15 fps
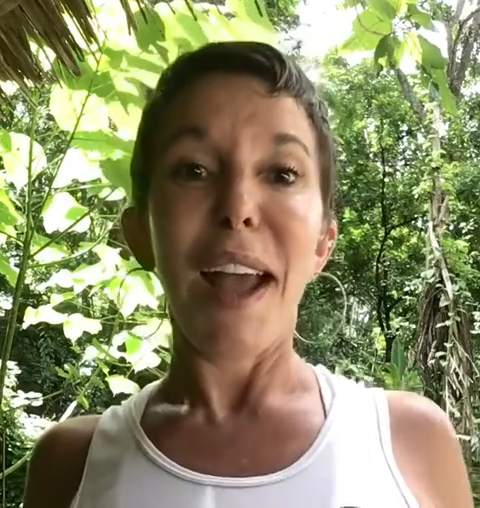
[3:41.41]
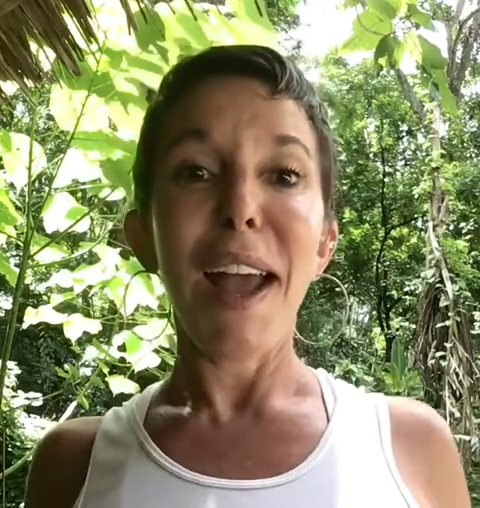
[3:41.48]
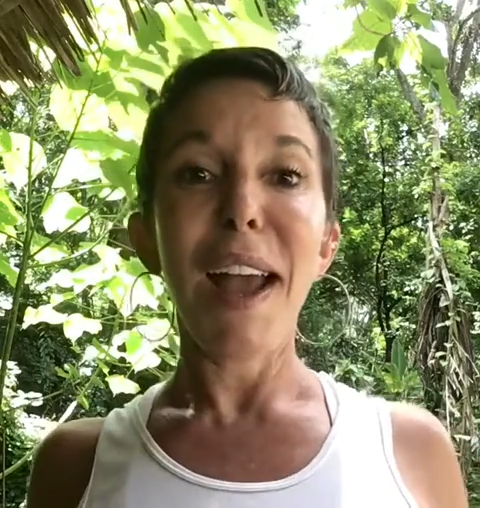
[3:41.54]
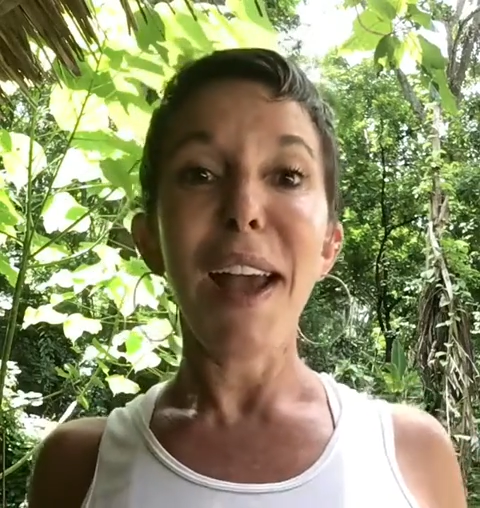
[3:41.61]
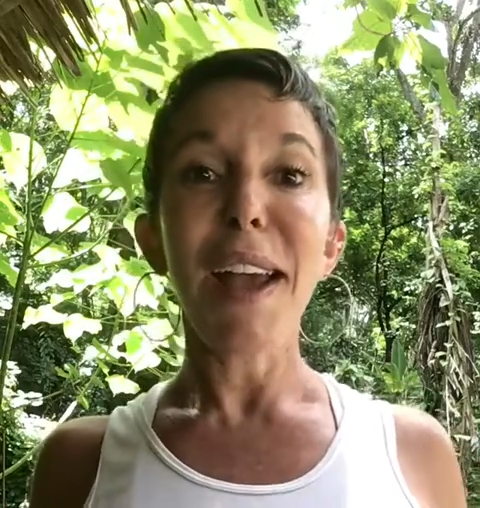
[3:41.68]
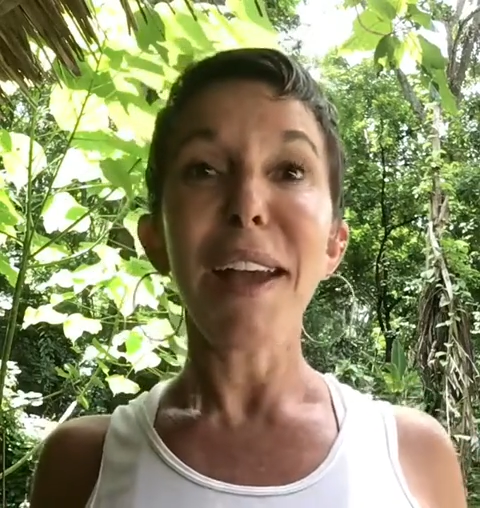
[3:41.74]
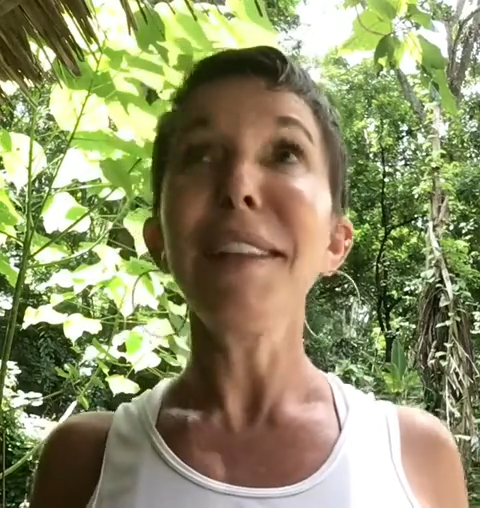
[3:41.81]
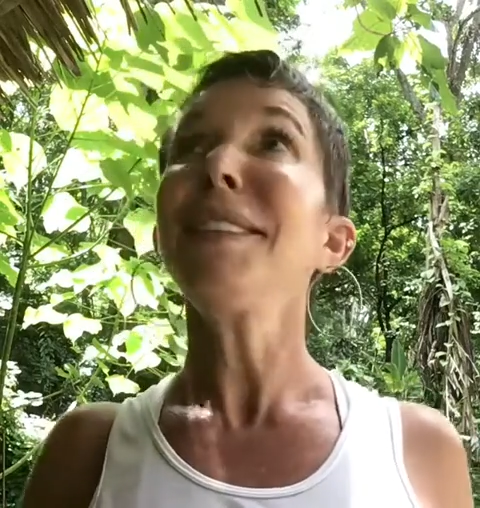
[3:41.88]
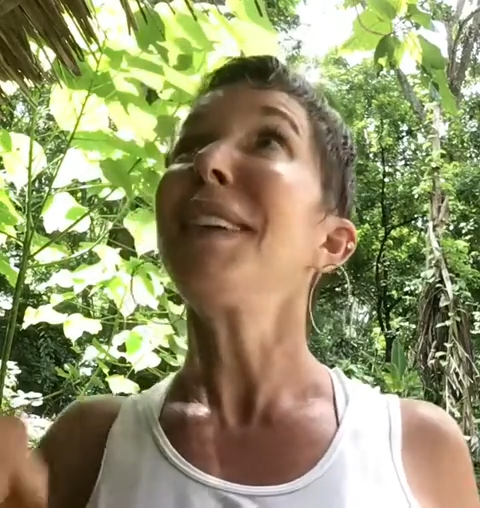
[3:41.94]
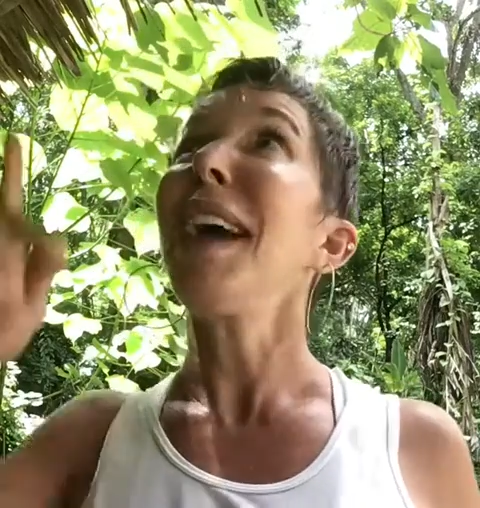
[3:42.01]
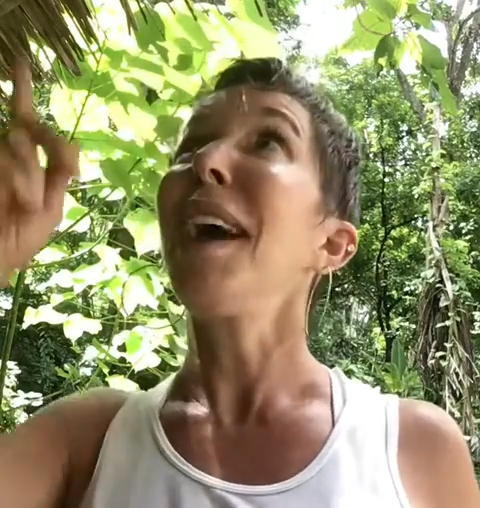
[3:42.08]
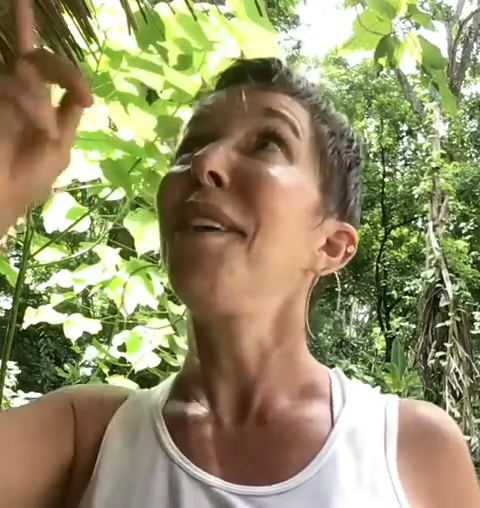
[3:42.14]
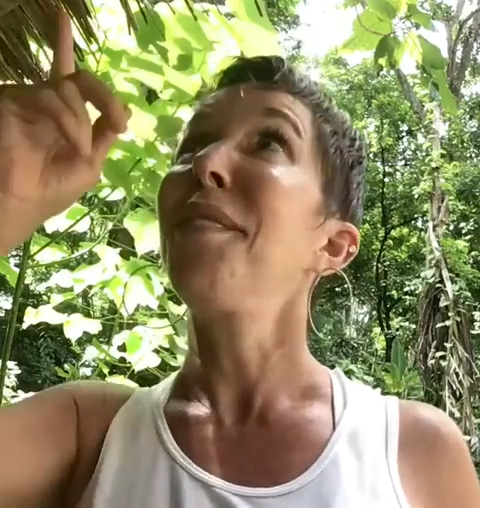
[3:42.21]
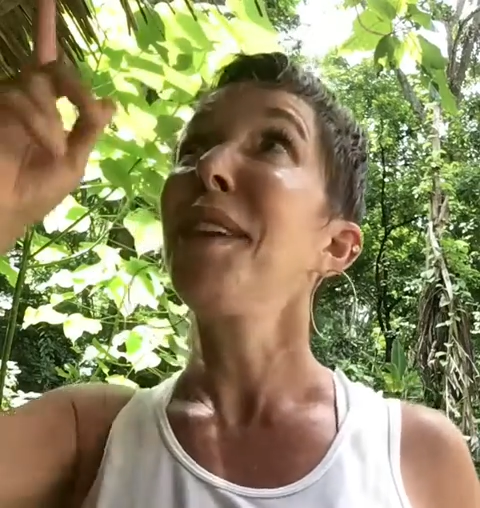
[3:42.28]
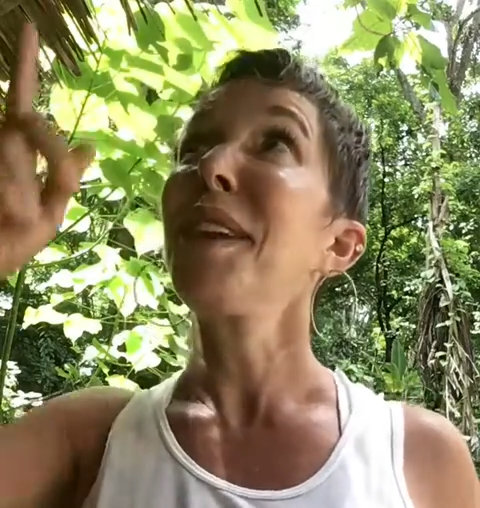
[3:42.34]
And
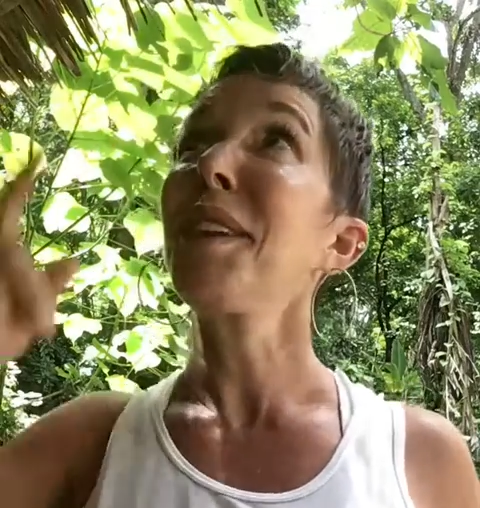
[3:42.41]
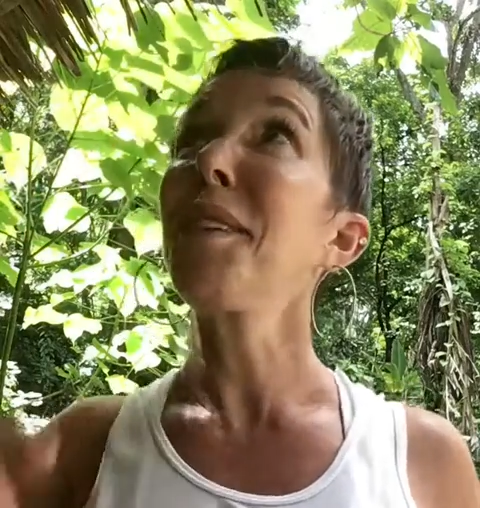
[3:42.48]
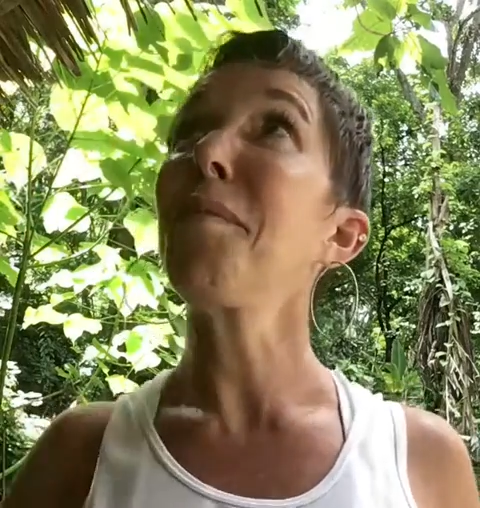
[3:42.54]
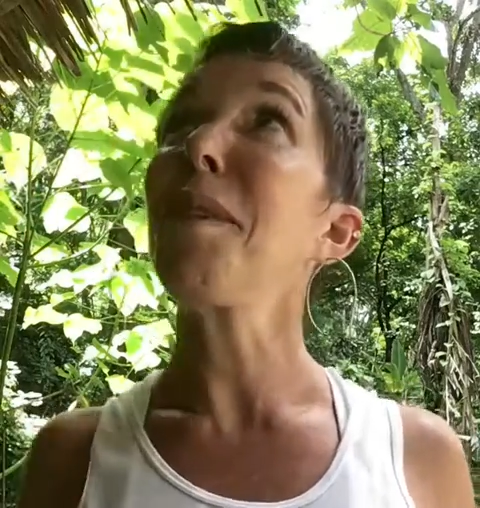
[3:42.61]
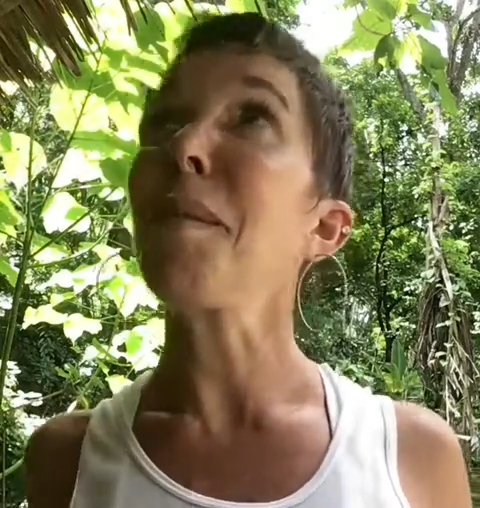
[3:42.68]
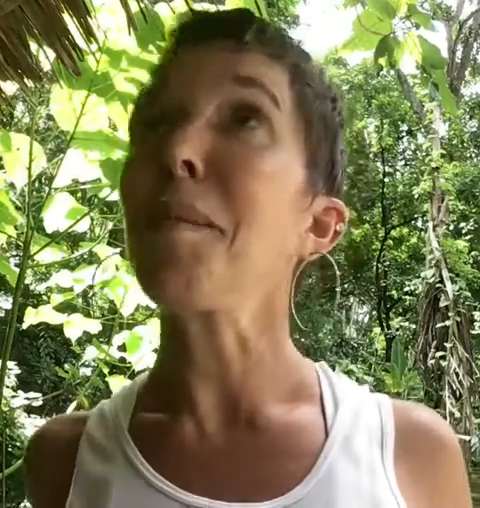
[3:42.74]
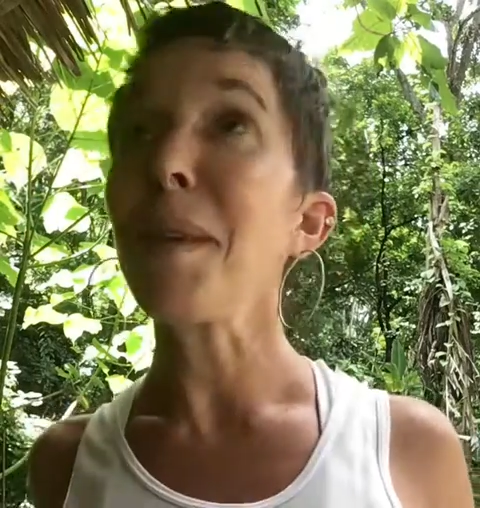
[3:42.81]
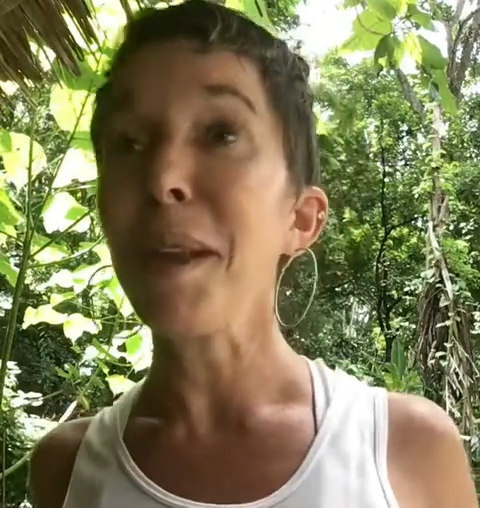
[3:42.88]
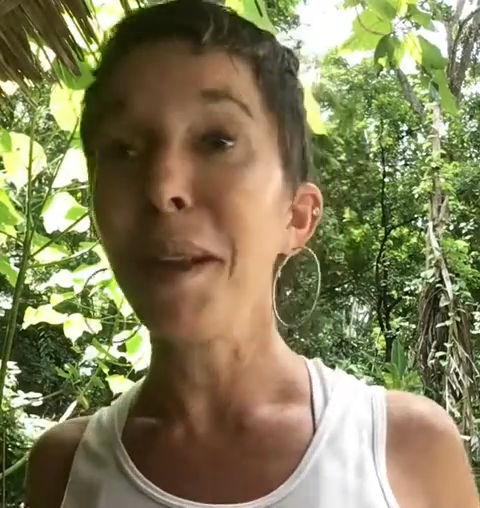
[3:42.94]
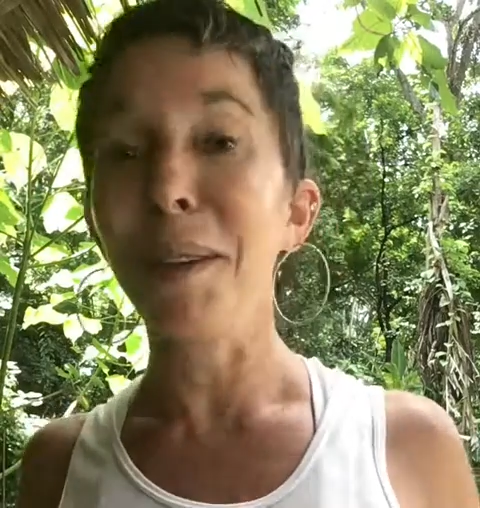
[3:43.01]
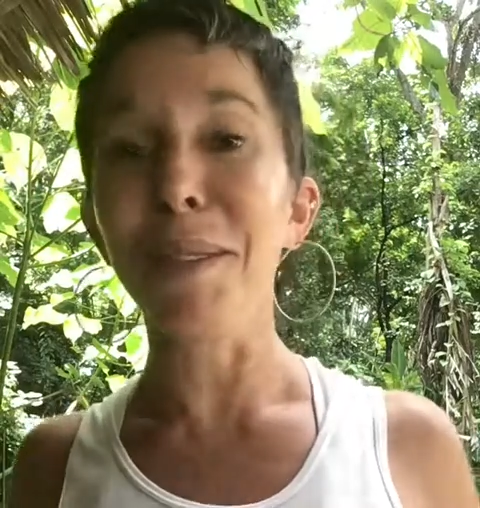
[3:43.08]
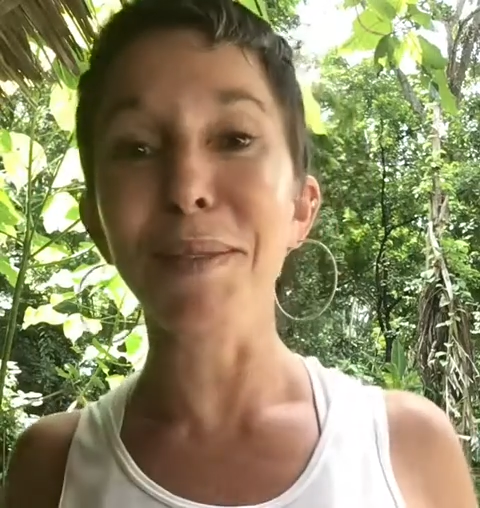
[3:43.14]
yeah, thank you, Mimi.